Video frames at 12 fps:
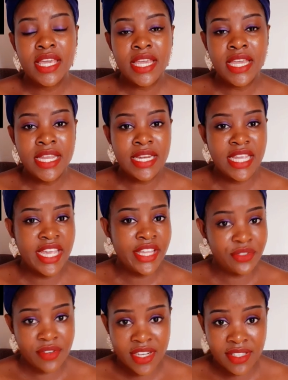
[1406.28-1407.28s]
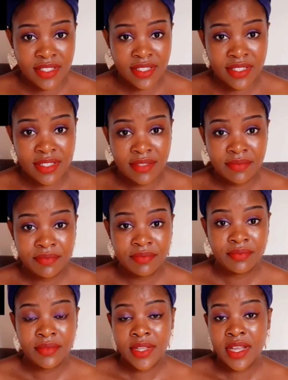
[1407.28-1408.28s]
in interests
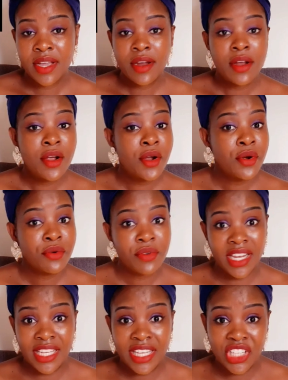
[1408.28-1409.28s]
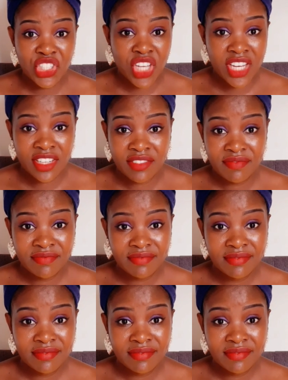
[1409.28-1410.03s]
religion